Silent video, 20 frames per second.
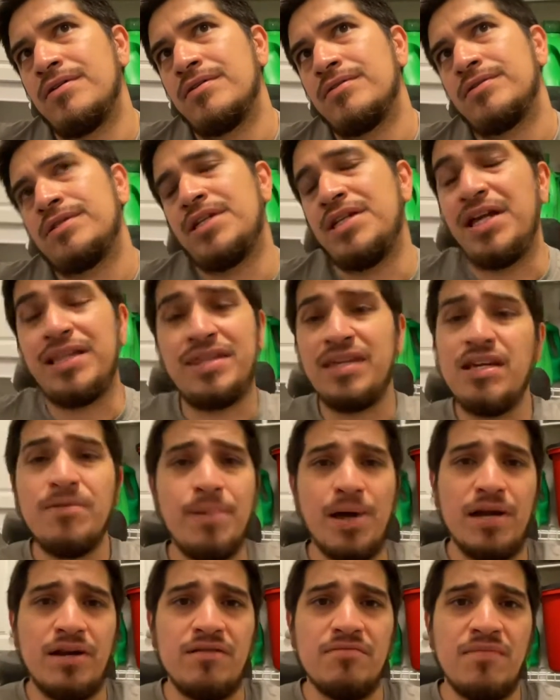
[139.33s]
to not think
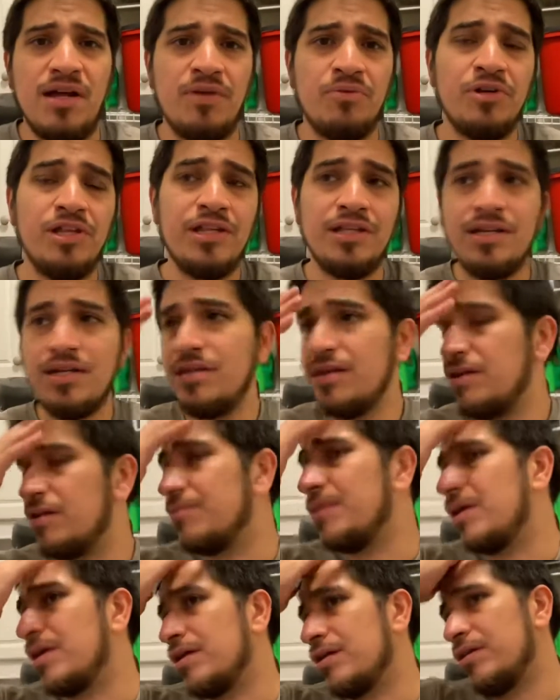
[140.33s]
about it. I really didn't think
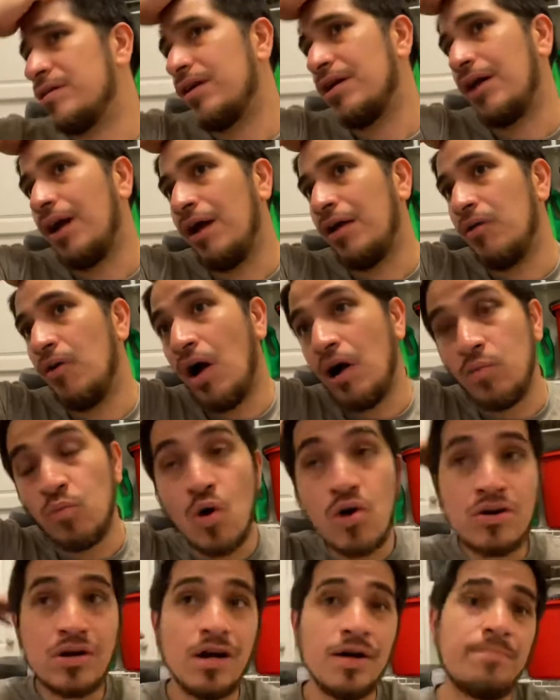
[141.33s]
about it. I, I
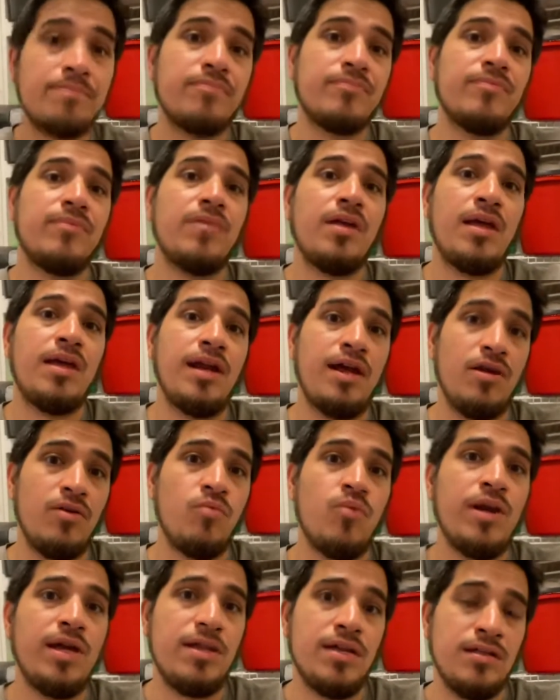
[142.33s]
woke up and I
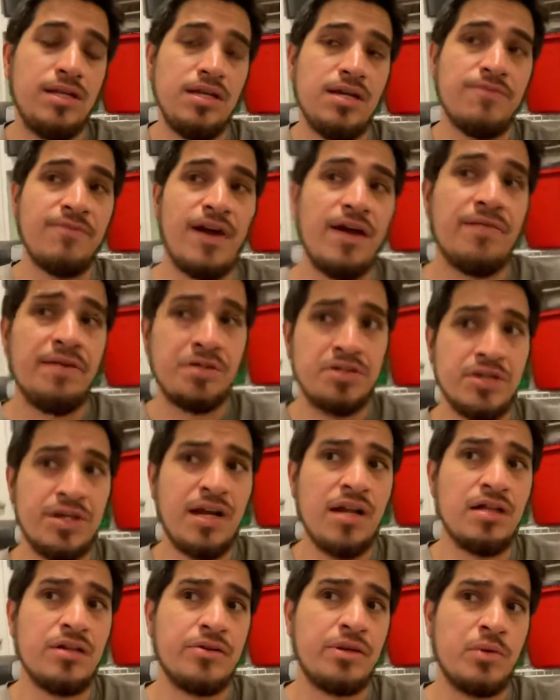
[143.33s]
went and did a 500
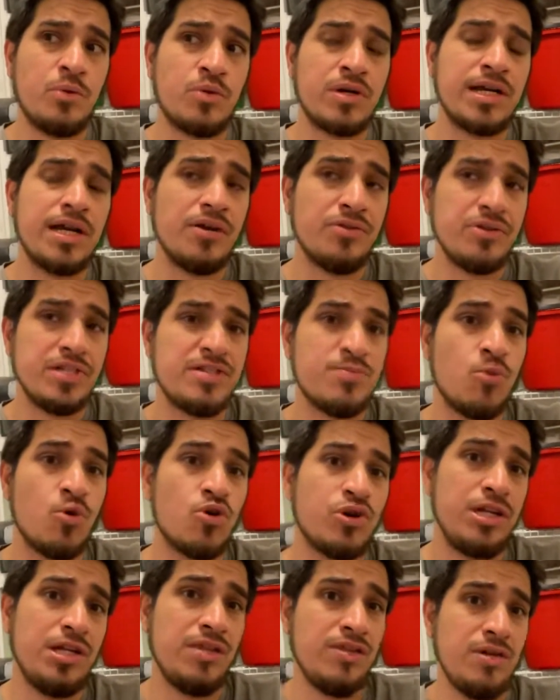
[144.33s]
calorie workout this
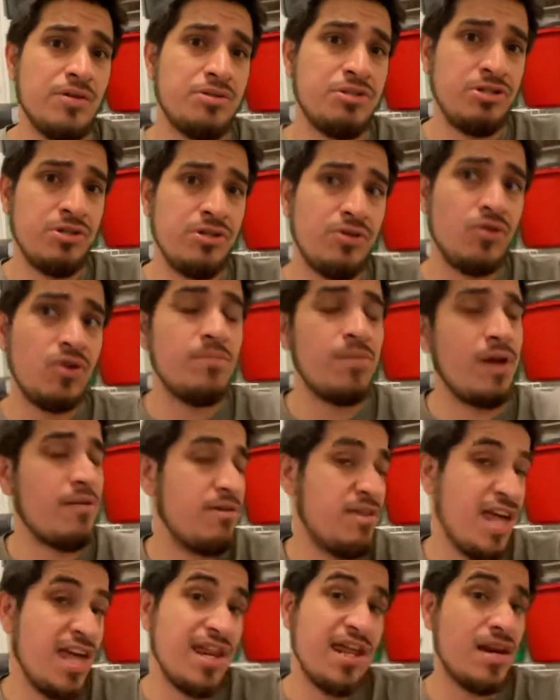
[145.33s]
morning though too, and maybe
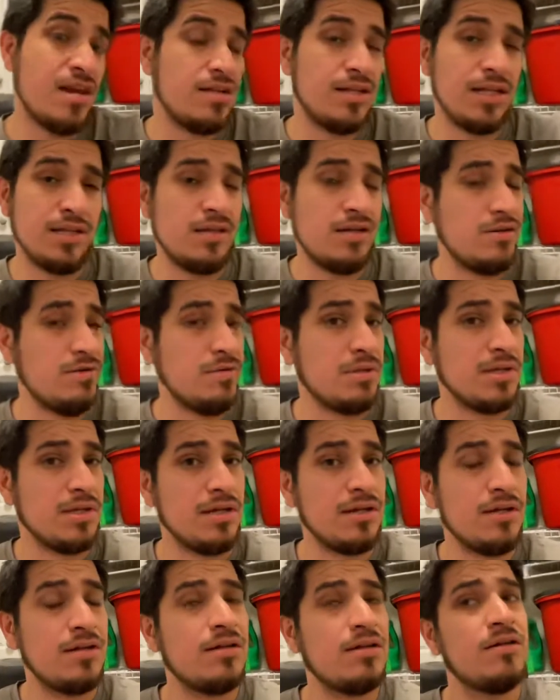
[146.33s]
that had a lot to do with
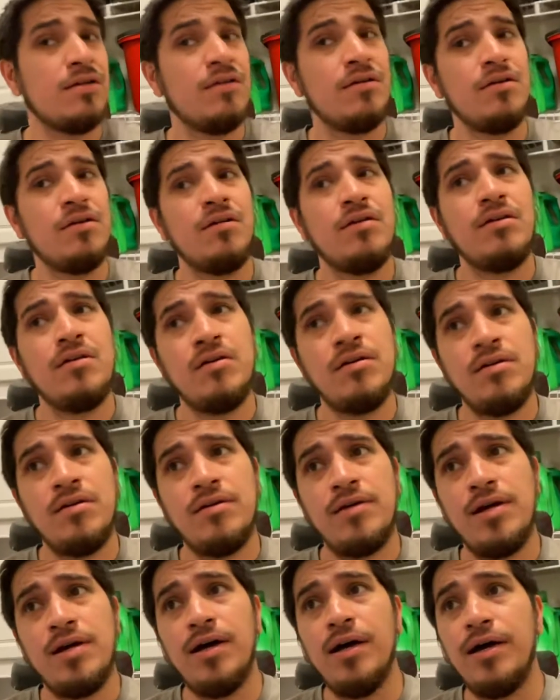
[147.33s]
it.
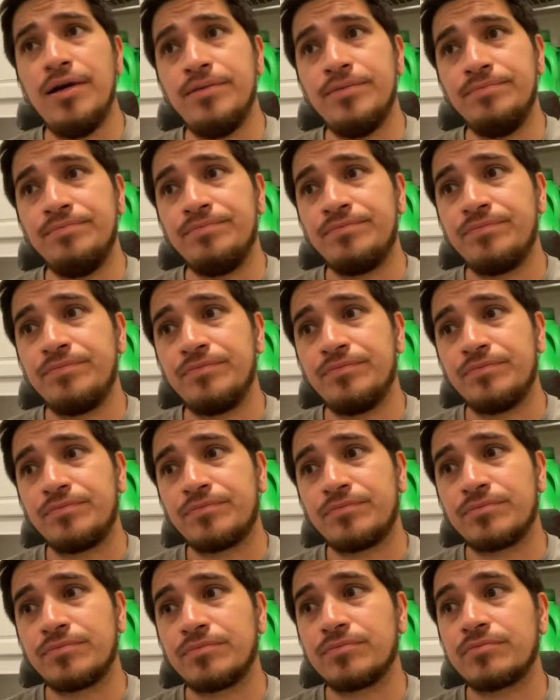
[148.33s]
Um,
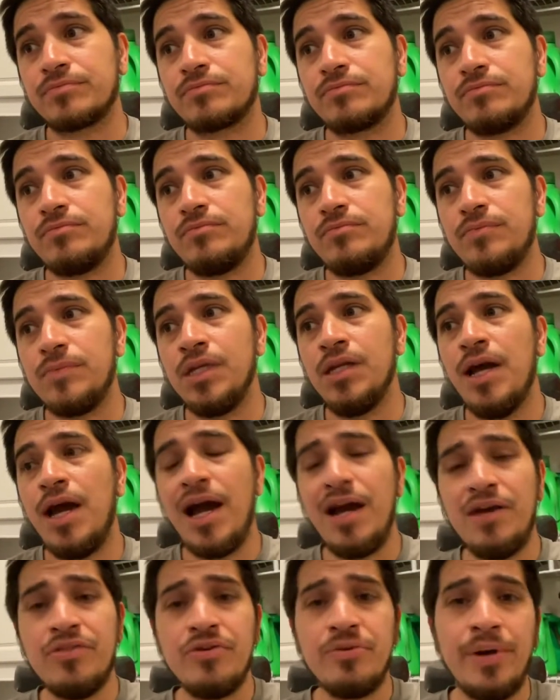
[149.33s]

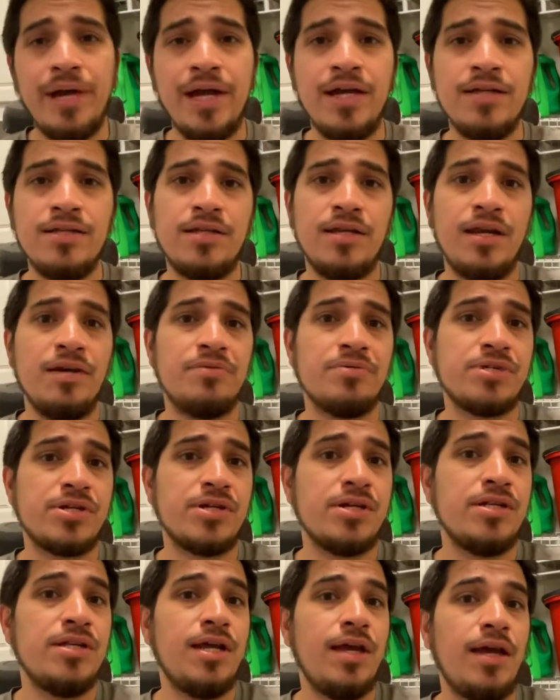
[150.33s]
either way, today was a
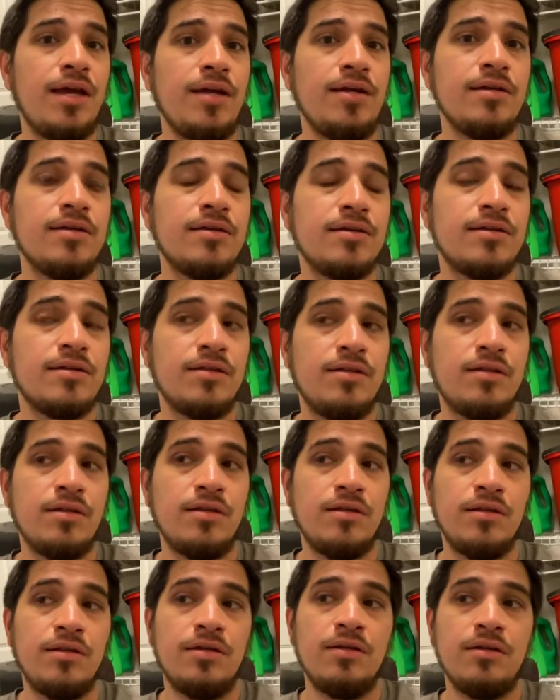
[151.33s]
good day.
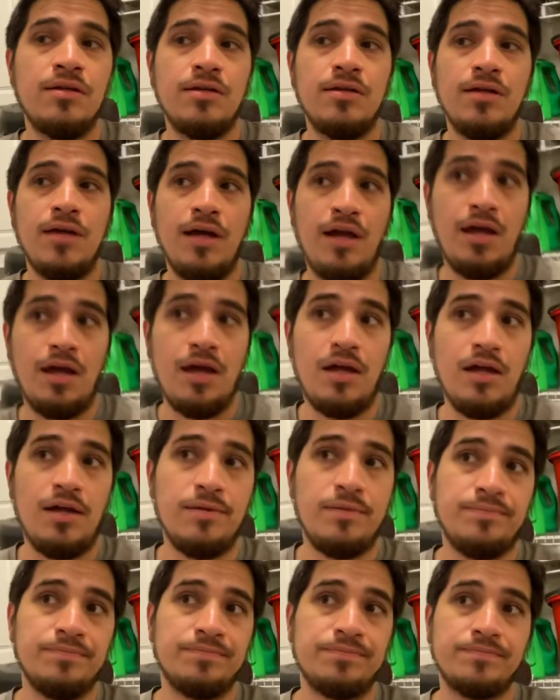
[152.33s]

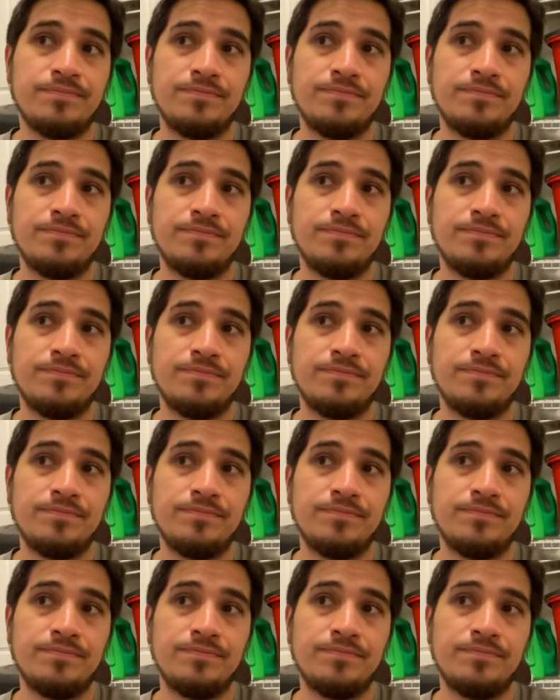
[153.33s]
Um,